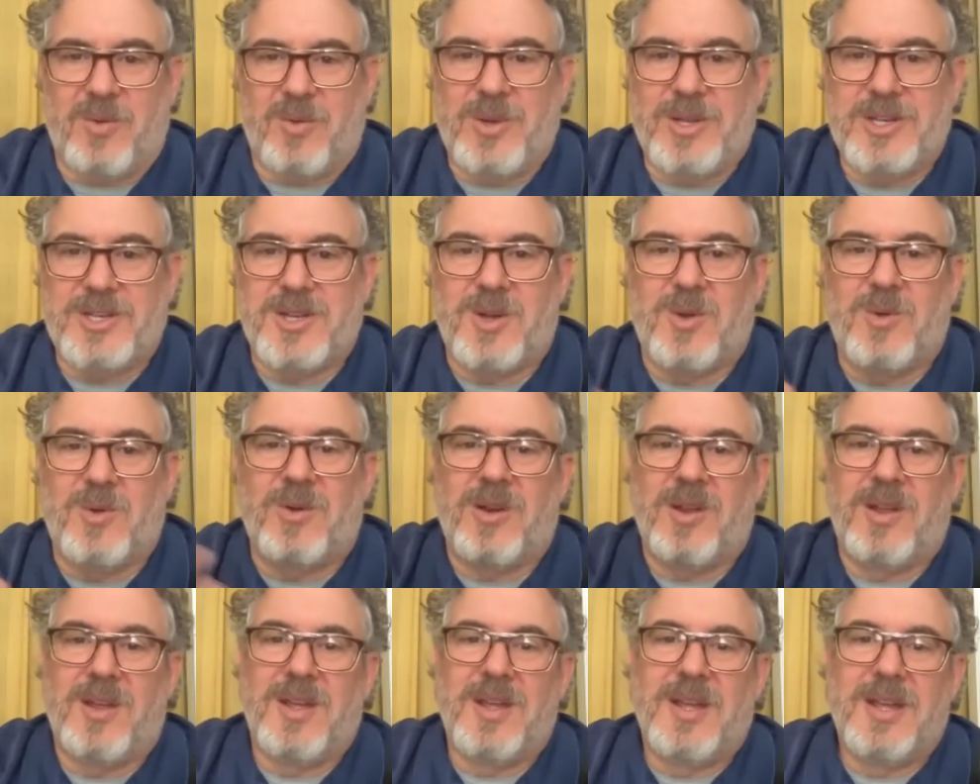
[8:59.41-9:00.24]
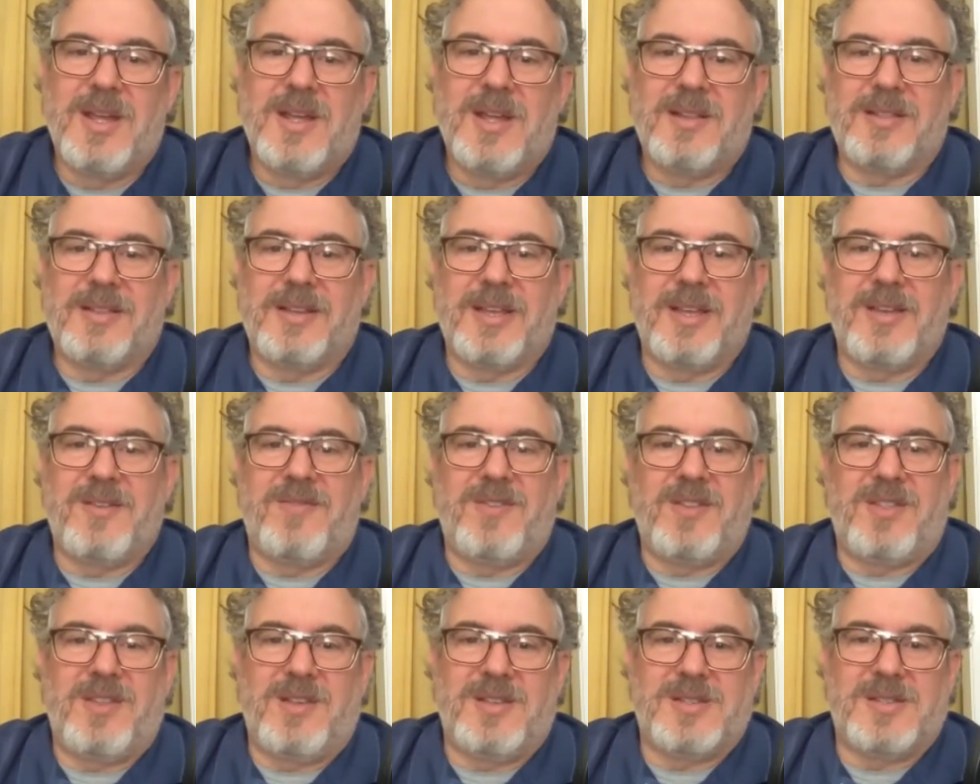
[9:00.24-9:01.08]
We don't live
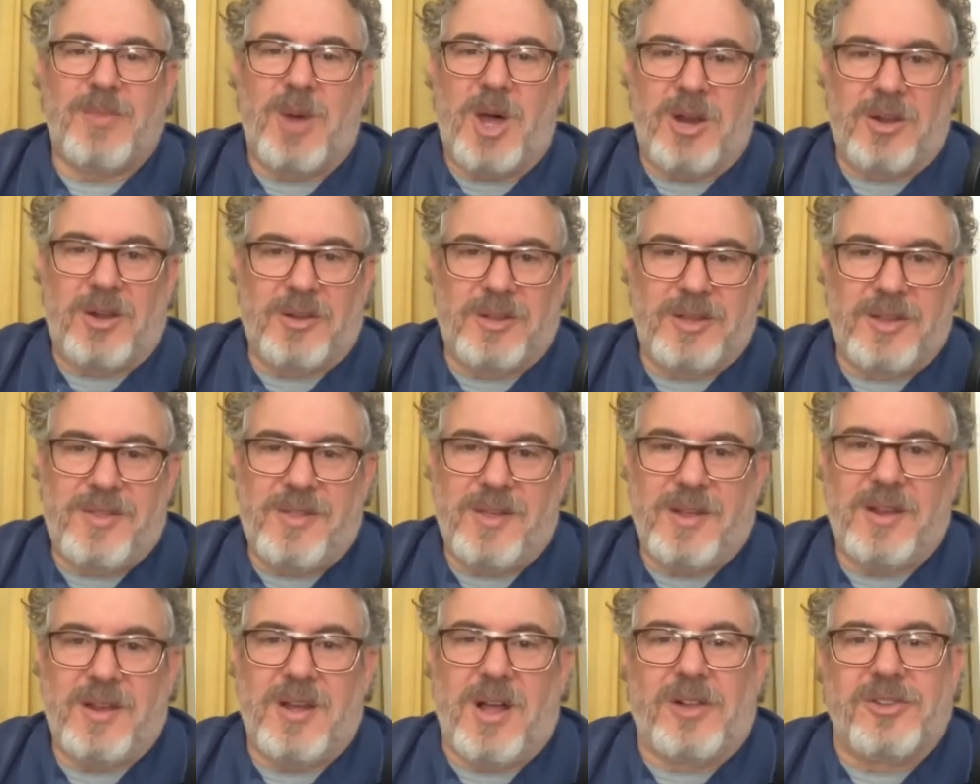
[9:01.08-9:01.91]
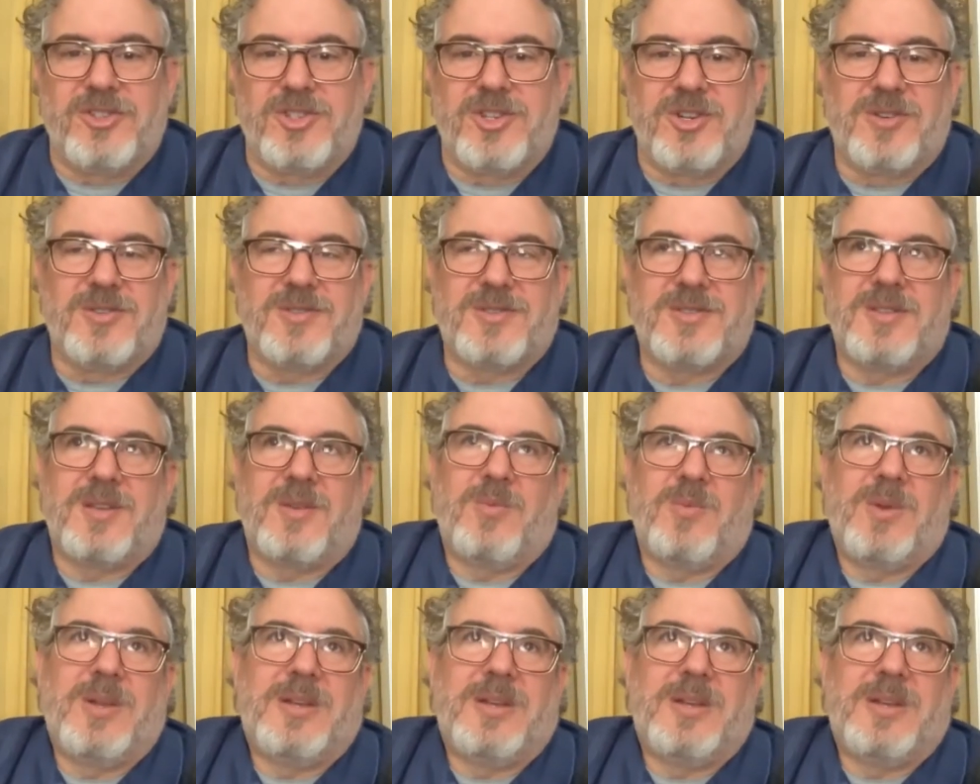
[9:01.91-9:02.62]
in these monolithic cultures that we